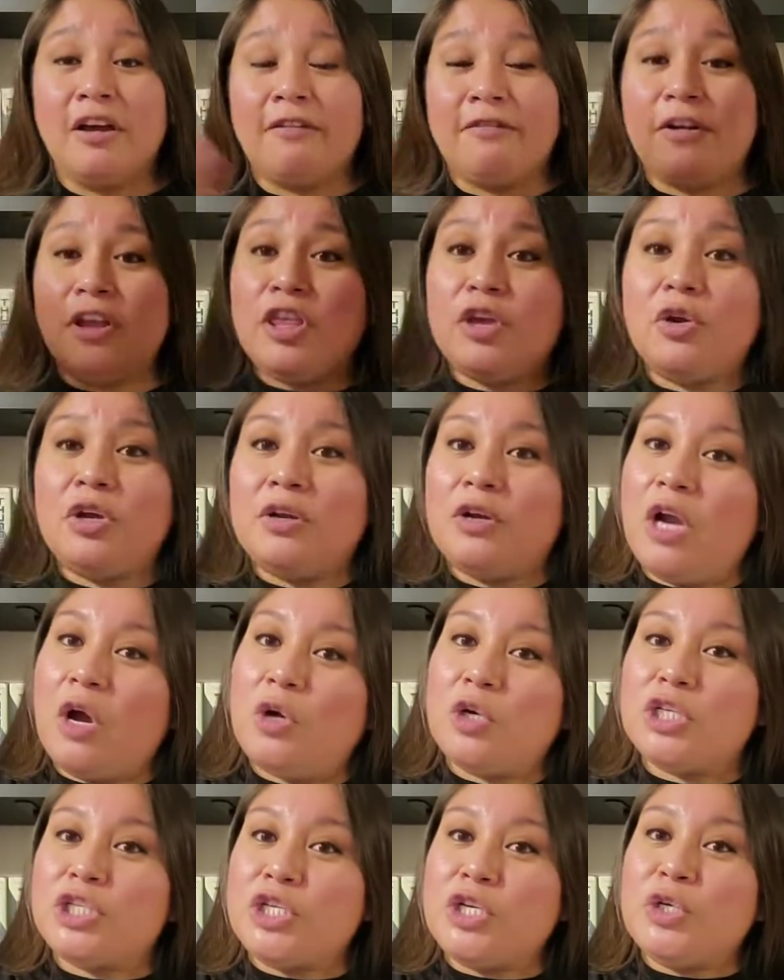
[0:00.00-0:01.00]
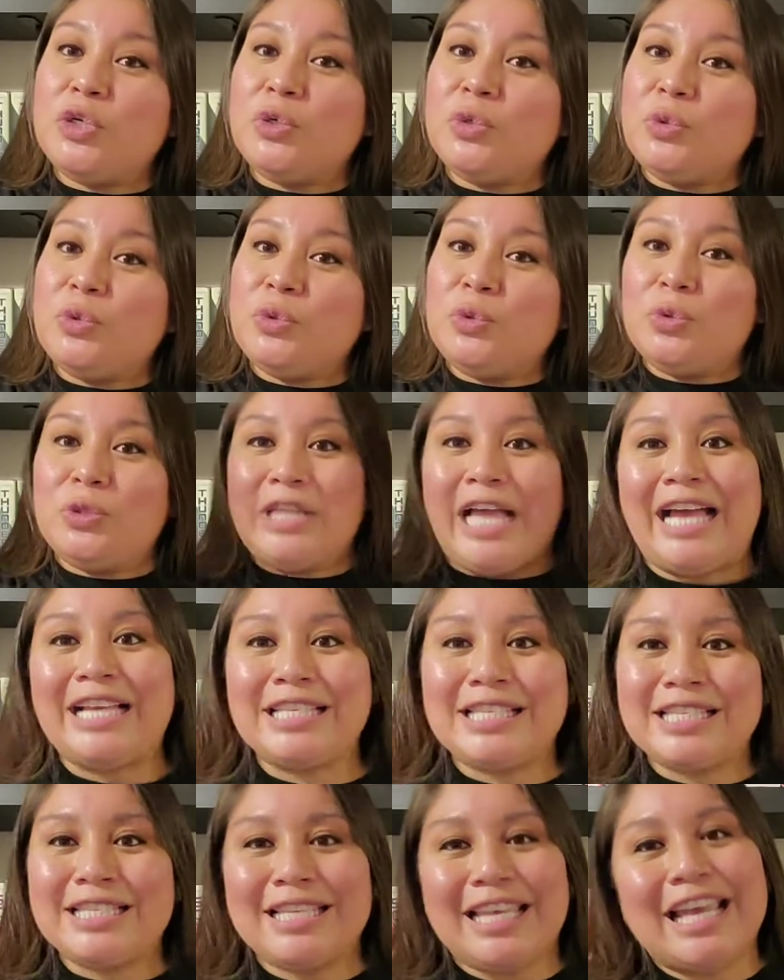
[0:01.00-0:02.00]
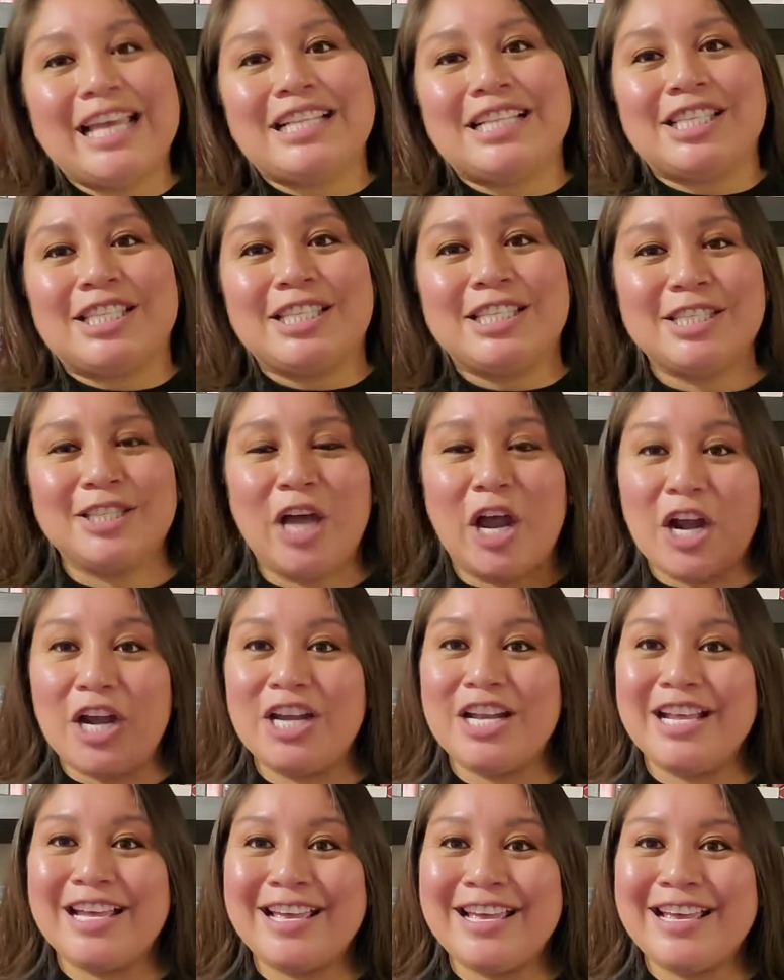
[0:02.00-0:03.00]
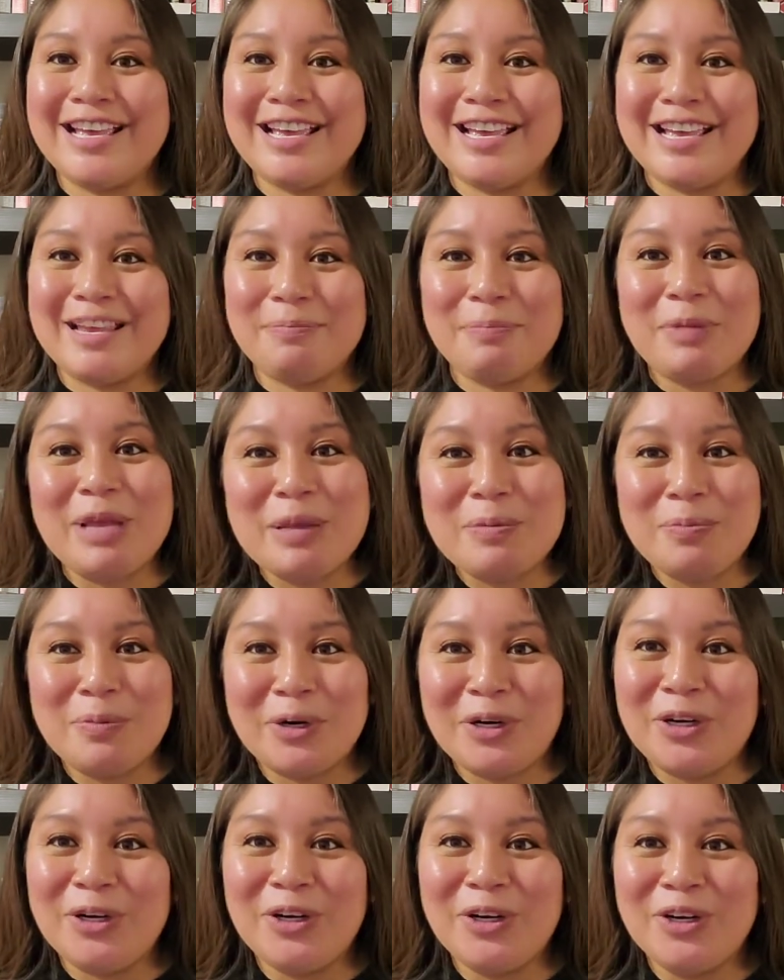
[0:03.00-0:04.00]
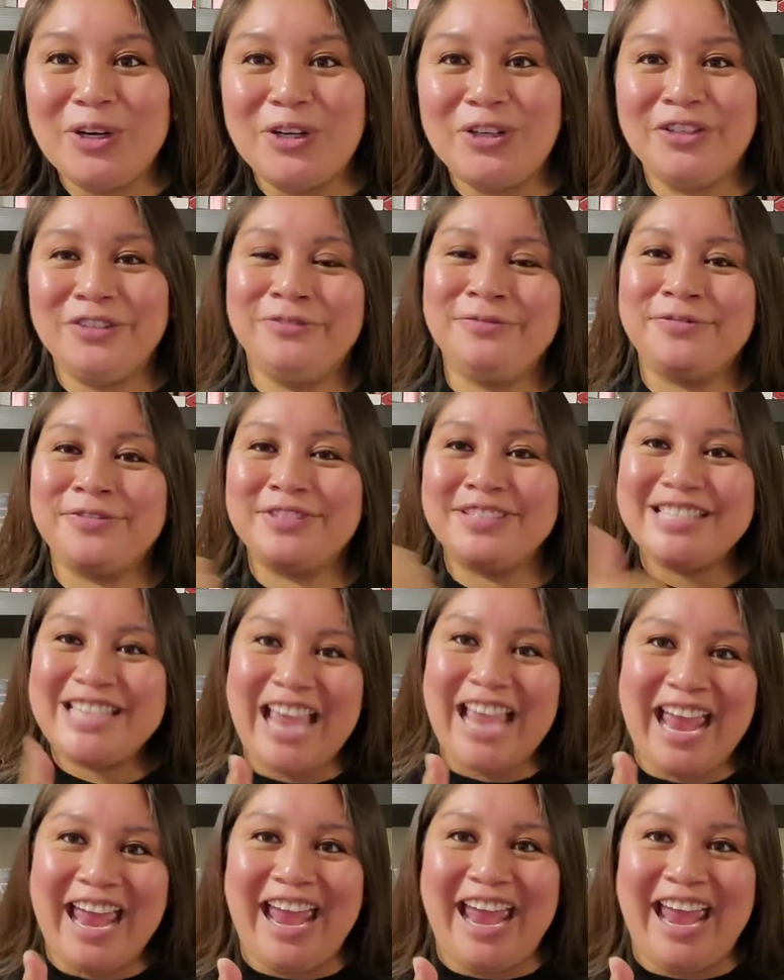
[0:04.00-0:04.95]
Further ado, let's get started, people. Okay,